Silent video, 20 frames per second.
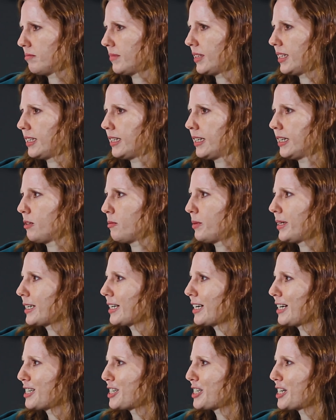and then we
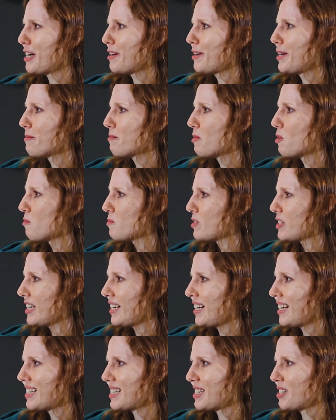can show them
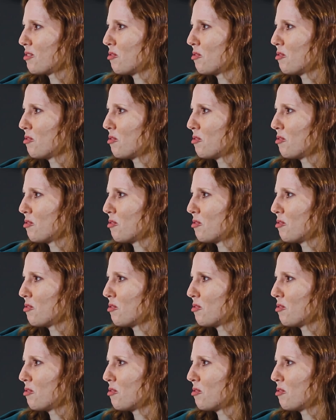objects,